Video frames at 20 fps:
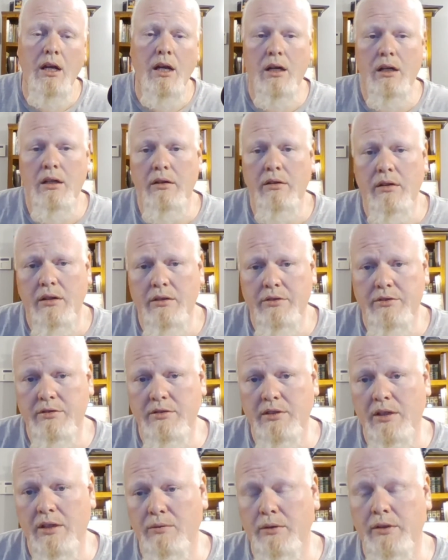And there's
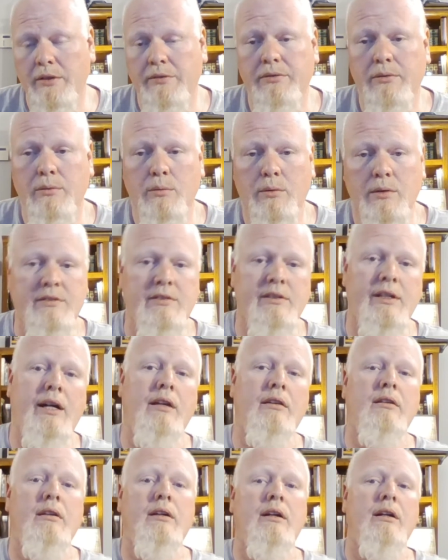several different ones
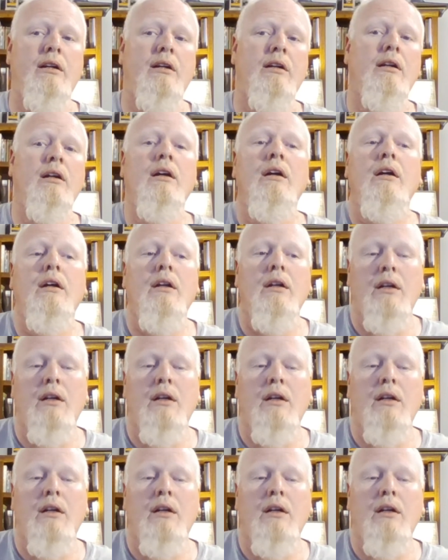out there.